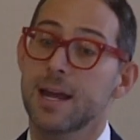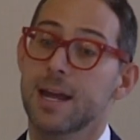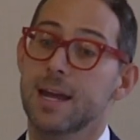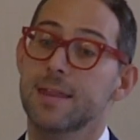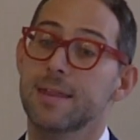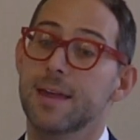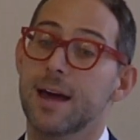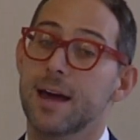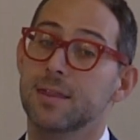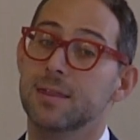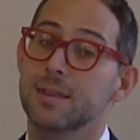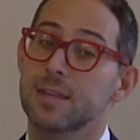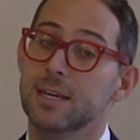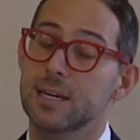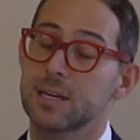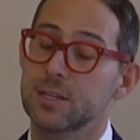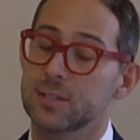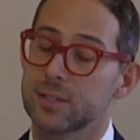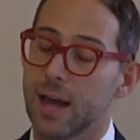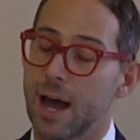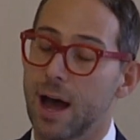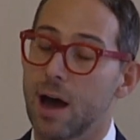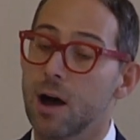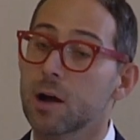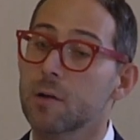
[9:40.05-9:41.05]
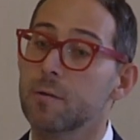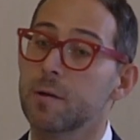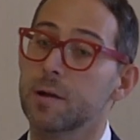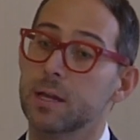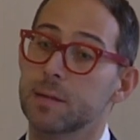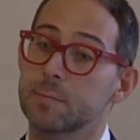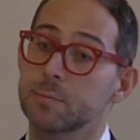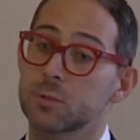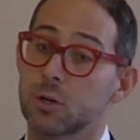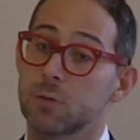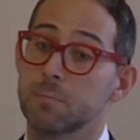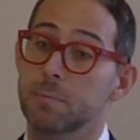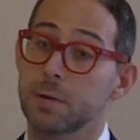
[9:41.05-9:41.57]
in that these
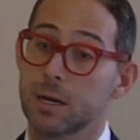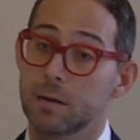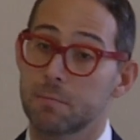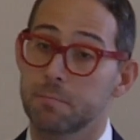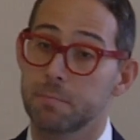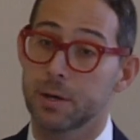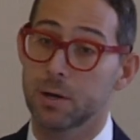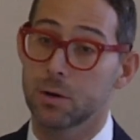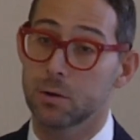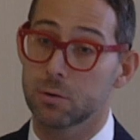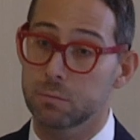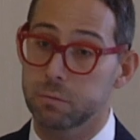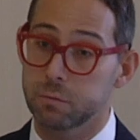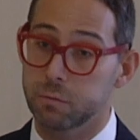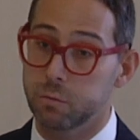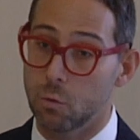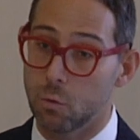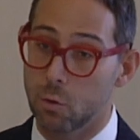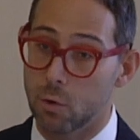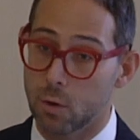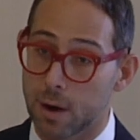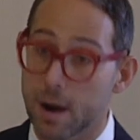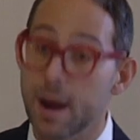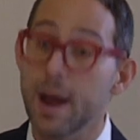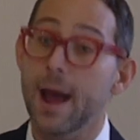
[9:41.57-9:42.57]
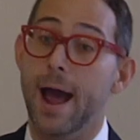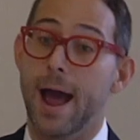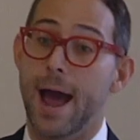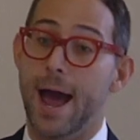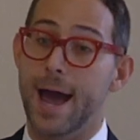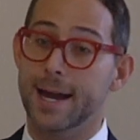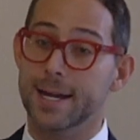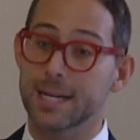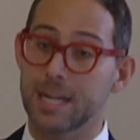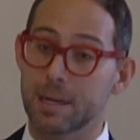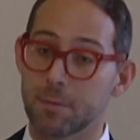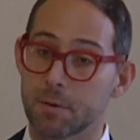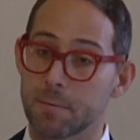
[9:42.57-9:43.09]
algorithms are being built for
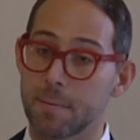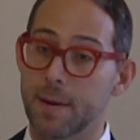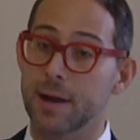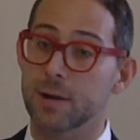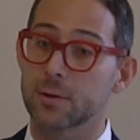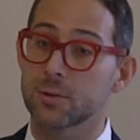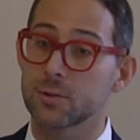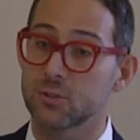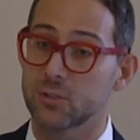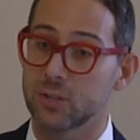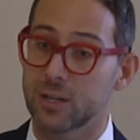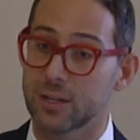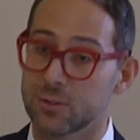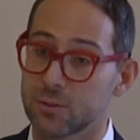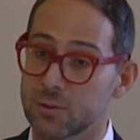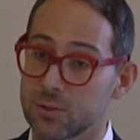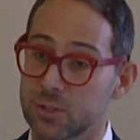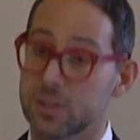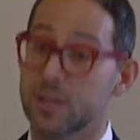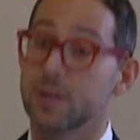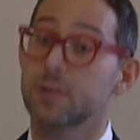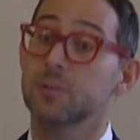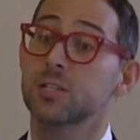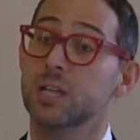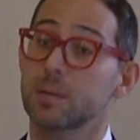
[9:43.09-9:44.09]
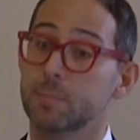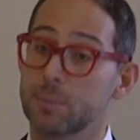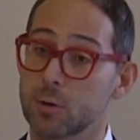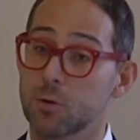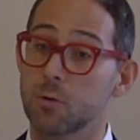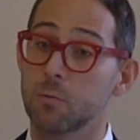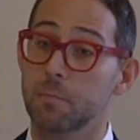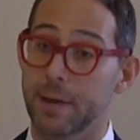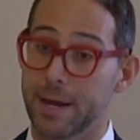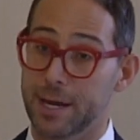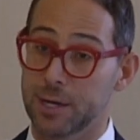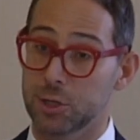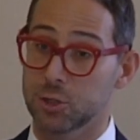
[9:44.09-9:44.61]
academic medical centers and their
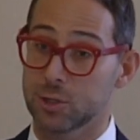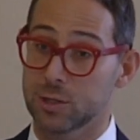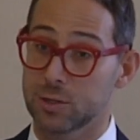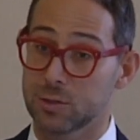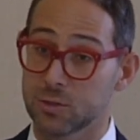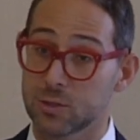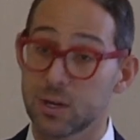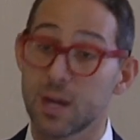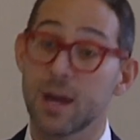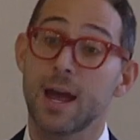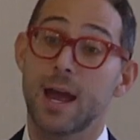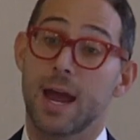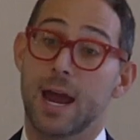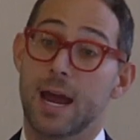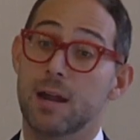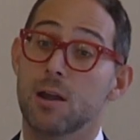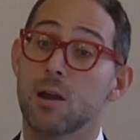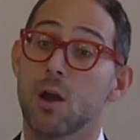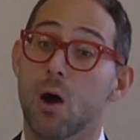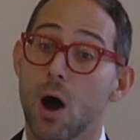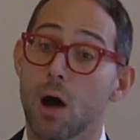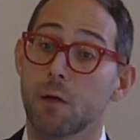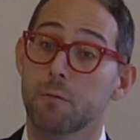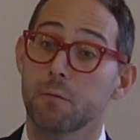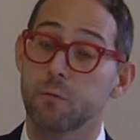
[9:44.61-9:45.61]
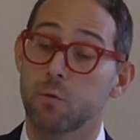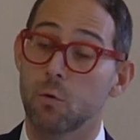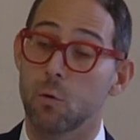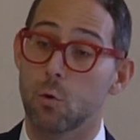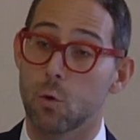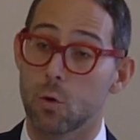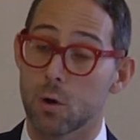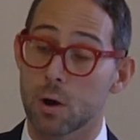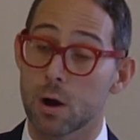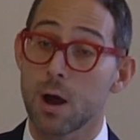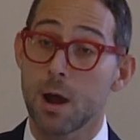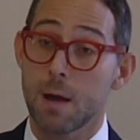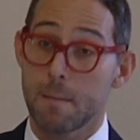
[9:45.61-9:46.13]
typical patients, and not
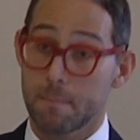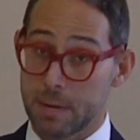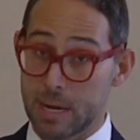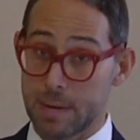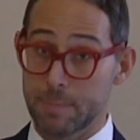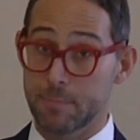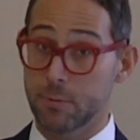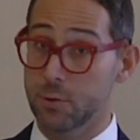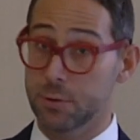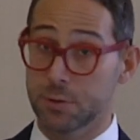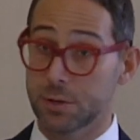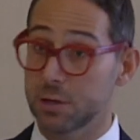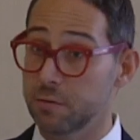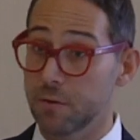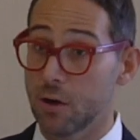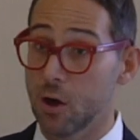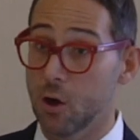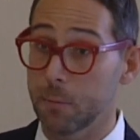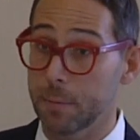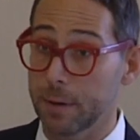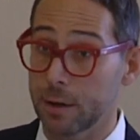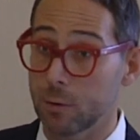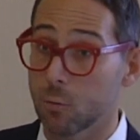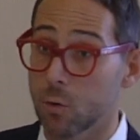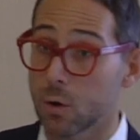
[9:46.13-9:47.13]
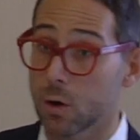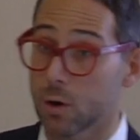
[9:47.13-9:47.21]
for people in the developing